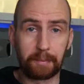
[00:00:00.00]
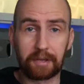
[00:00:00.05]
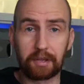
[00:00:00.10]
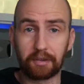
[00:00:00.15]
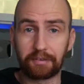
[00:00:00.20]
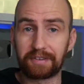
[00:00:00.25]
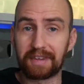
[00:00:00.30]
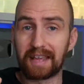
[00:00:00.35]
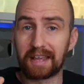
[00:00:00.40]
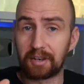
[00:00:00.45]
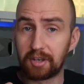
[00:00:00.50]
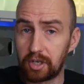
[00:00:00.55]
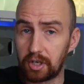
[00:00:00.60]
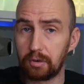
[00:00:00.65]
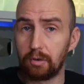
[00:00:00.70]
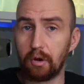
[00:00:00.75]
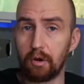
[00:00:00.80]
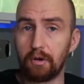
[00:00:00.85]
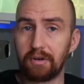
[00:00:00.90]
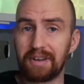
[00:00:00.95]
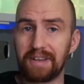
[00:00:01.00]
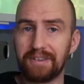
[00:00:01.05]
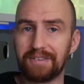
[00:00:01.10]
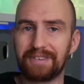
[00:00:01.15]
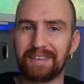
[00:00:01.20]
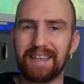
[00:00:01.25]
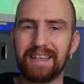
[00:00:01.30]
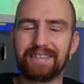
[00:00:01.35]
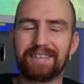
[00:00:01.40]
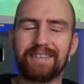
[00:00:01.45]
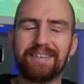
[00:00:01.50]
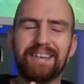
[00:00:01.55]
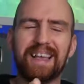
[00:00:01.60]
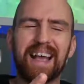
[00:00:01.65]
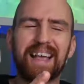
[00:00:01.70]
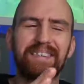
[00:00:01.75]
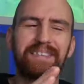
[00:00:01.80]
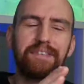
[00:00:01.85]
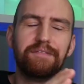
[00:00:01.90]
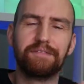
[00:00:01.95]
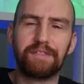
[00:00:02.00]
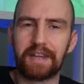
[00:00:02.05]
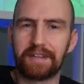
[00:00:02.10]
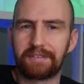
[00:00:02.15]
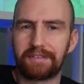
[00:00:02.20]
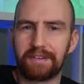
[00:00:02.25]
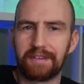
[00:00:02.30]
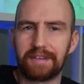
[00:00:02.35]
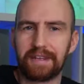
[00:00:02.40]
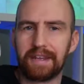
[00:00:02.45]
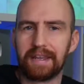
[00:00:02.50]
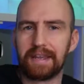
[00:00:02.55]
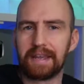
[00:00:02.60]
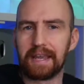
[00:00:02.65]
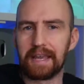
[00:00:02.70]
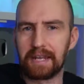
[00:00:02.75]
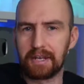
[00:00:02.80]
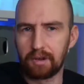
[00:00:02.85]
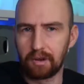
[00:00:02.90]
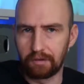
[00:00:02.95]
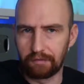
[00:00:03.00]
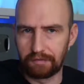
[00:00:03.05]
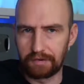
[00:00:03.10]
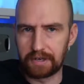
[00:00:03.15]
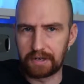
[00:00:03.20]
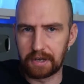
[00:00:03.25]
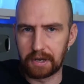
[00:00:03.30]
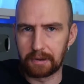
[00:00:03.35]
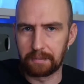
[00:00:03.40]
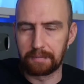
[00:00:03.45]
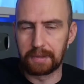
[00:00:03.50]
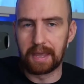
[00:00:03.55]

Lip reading: because that new audience isn't as invested in your video,